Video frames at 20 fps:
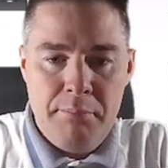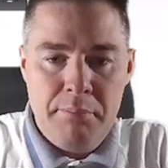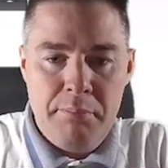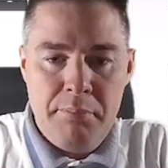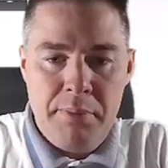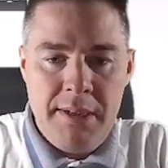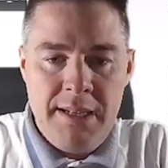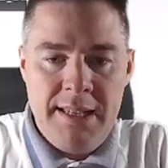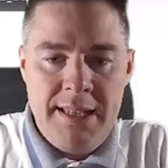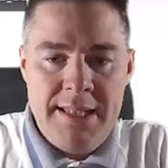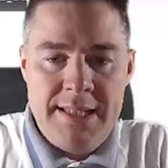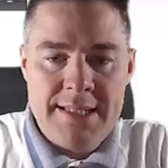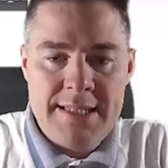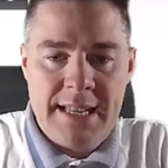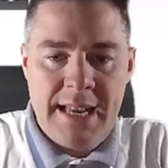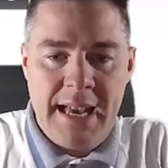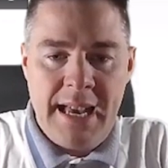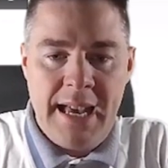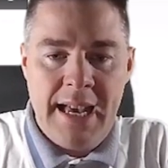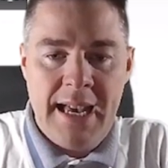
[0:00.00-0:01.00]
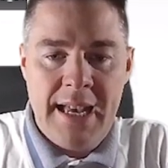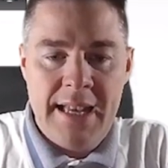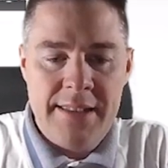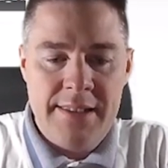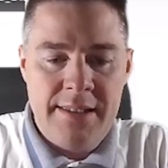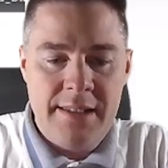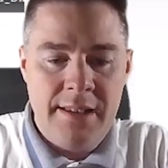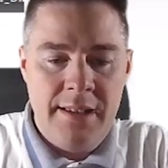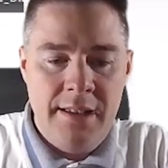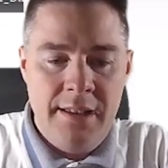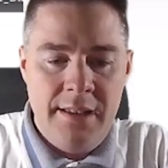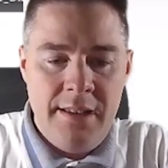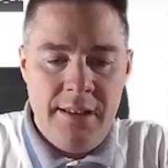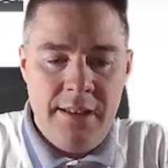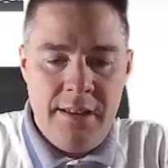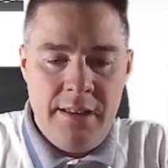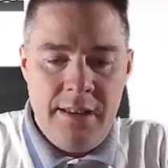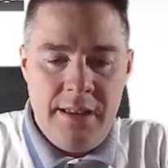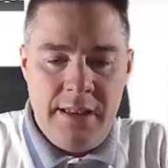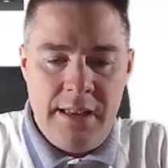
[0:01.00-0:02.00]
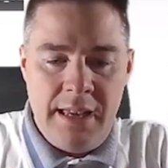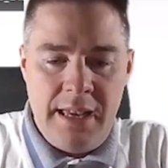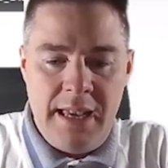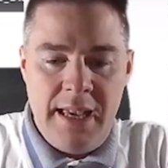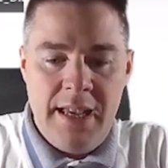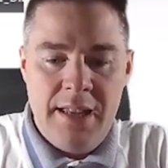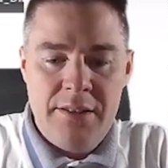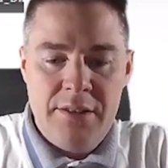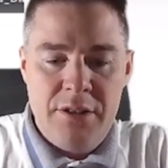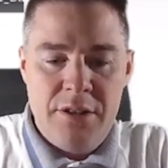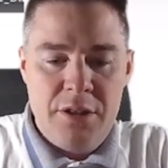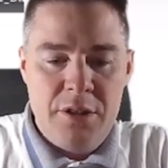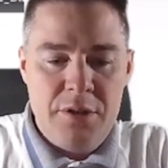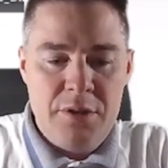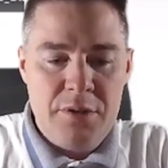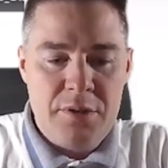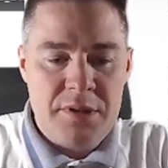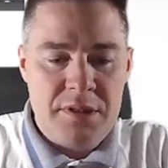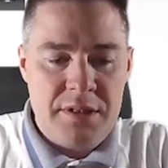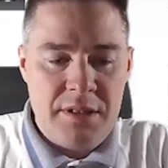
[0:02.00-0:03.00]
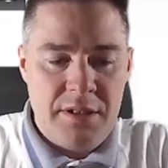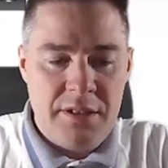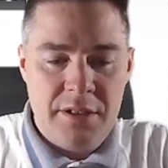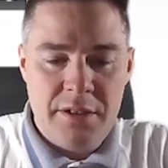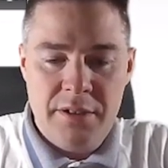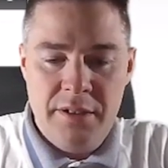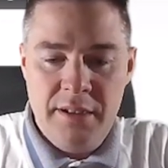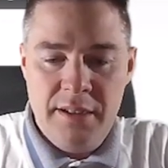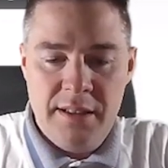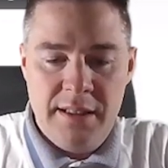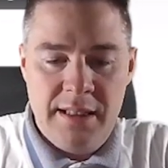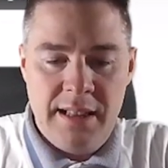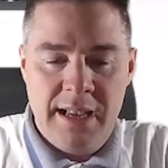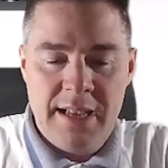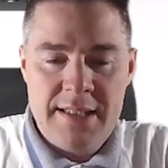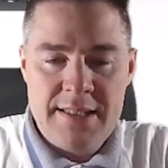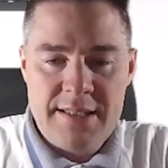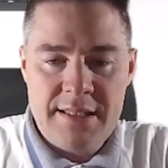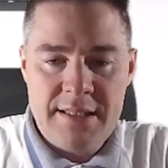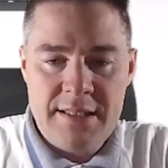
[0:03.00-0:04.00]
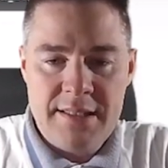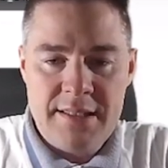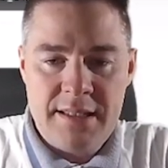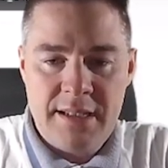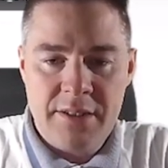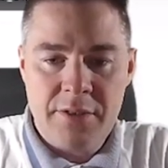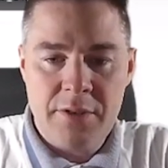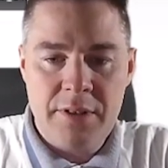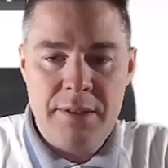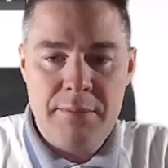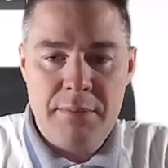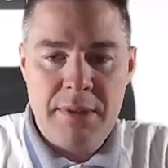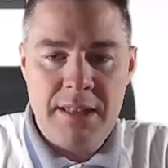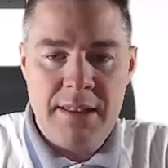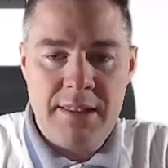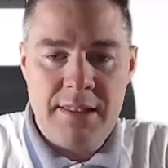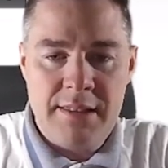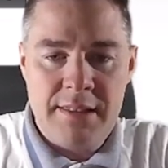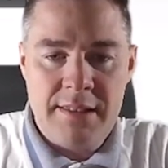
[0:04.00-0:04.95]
please add end user license agreement